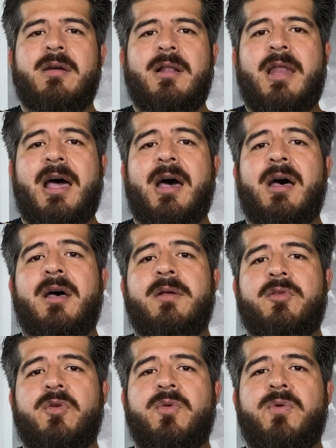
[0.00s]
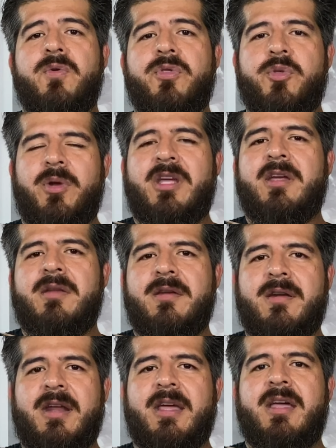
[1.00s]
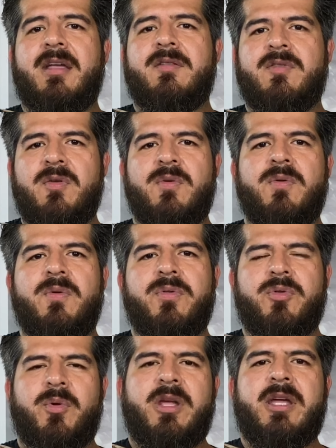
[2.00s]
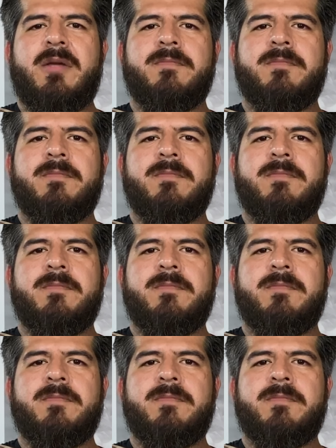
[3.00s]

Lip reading: la, 2, 3, re, 2, 3.